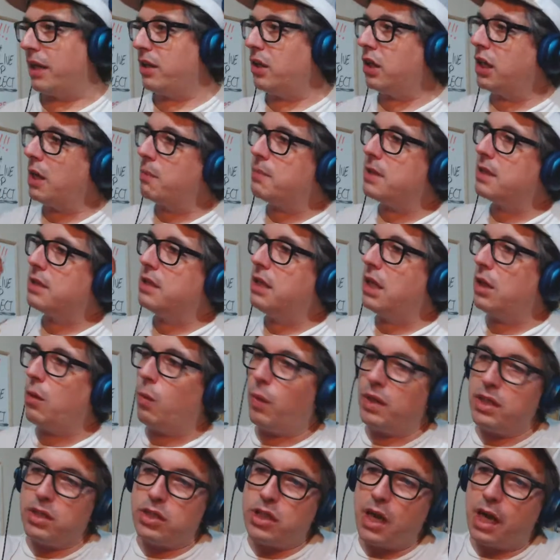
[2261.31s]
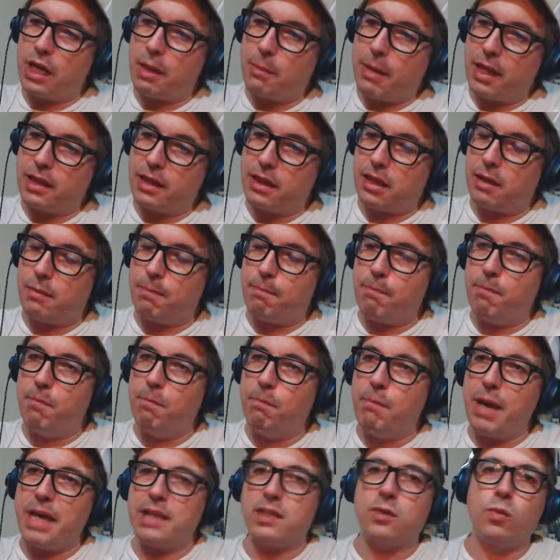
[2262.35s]
You keep, you know, when you talk about the
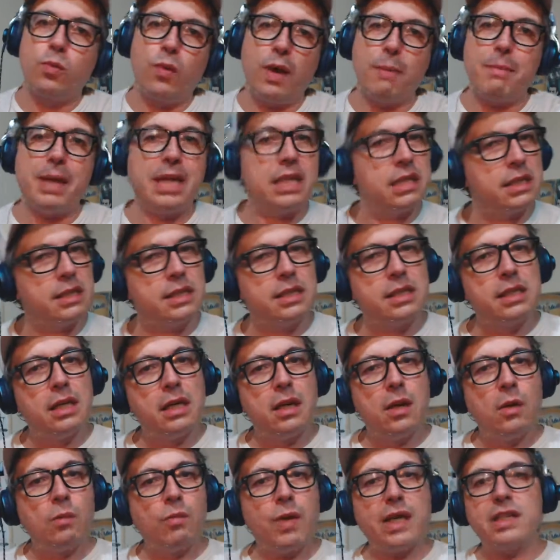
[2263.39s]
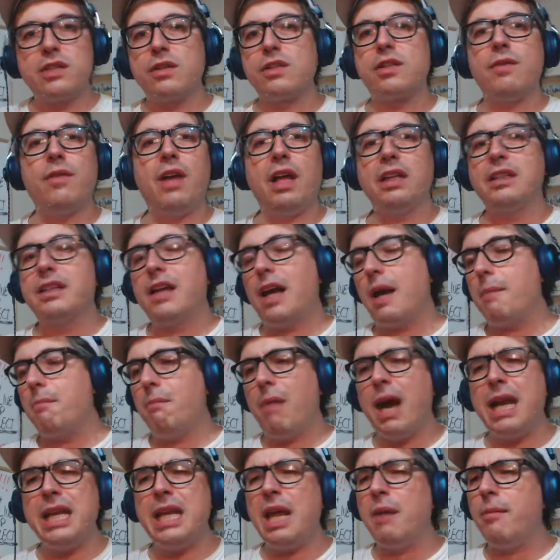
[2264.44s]
best women's wrestlers of all time,
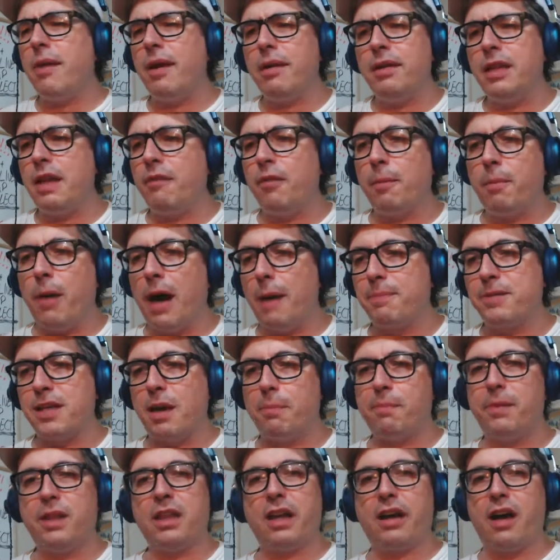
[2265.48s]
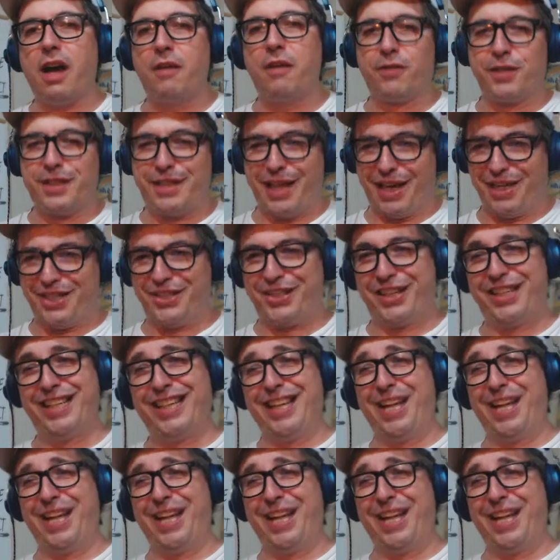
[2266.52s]
my name never pops up in the conversation.